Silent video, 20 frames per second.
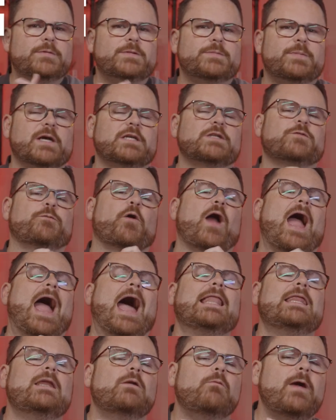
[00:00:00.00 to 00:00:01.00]
specs for
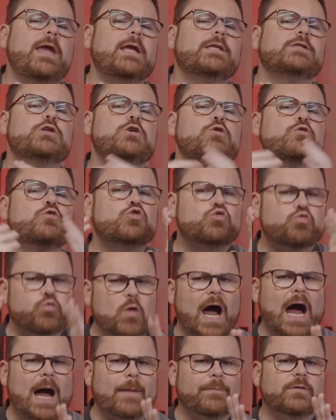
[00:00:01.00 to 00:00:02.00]
Alan Wake 2
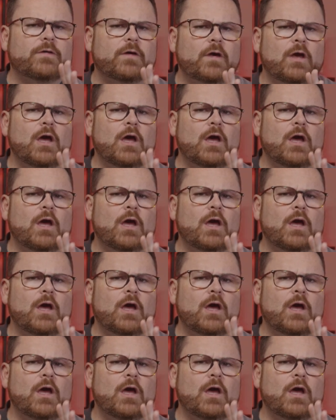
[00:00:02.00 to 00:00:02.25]
dropped,